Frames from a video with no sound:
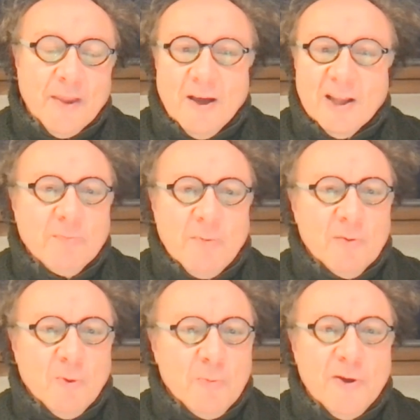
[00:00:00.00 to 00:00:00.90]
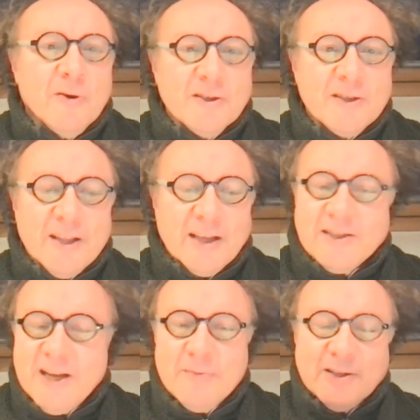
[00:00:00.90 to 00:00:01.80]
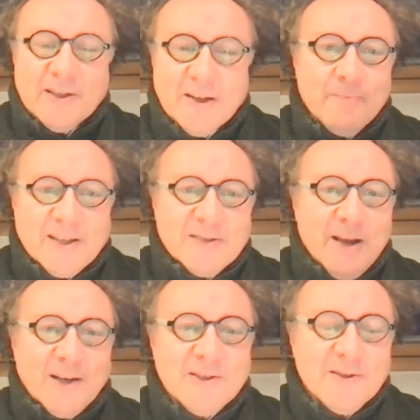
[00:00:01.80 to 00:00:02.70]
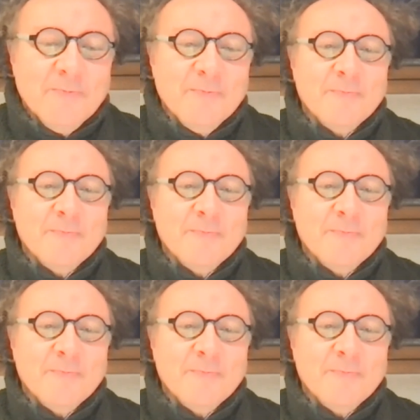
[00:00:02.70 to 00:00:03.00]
Other people are more purist than that, say you mustn't mix and match them.